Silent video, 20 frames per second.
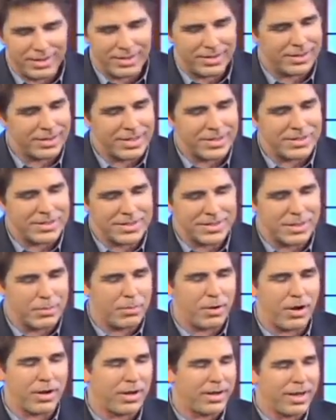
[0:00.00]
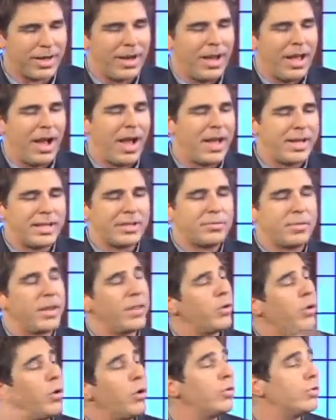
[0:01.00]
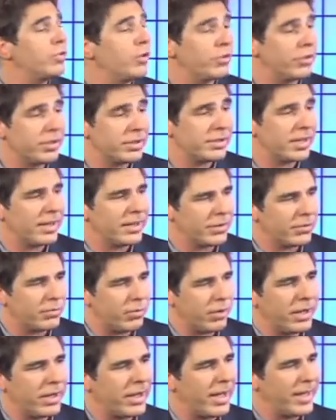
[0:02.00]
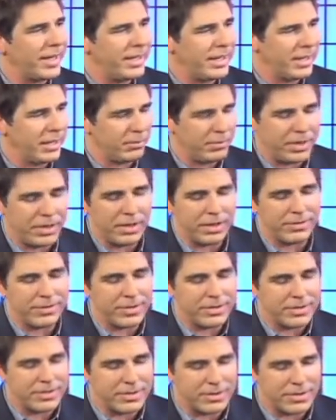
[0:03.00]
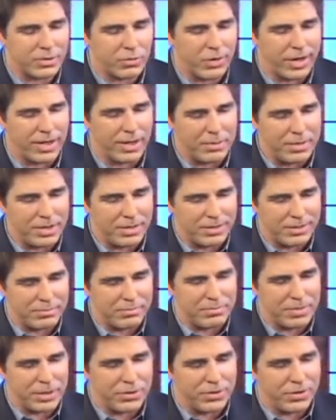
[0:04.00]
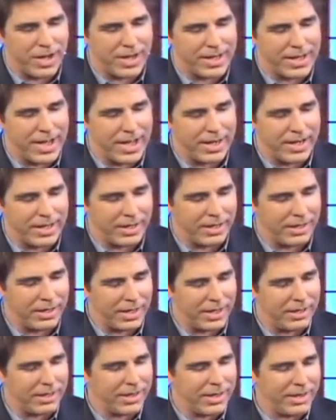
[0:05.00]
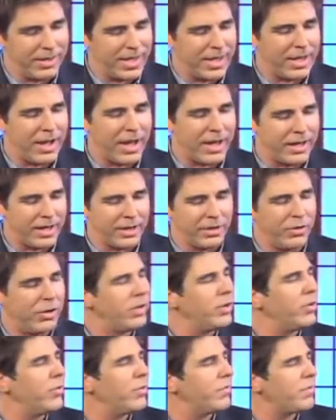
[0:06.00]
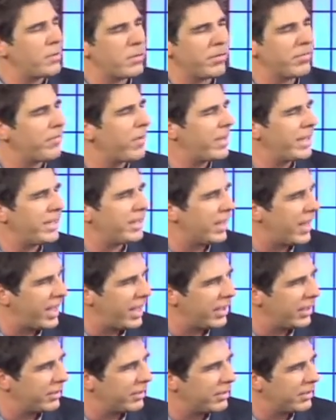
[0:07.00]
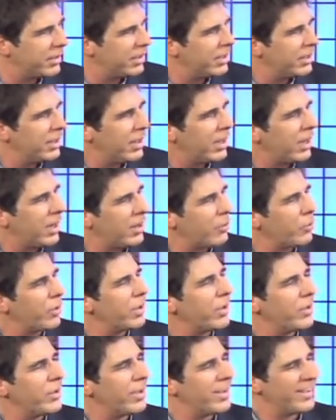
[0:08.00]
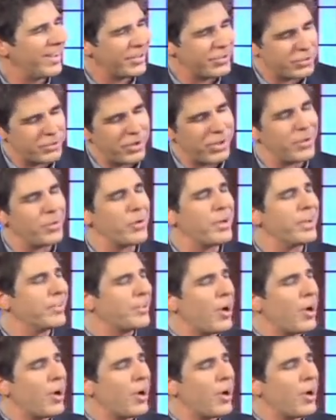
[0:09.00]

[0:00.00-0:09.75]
This is the part. I could spend the whole show just on this one idea because this is great. Let me make sure I got it and they got it. And you're from a funny land. Australia, where it's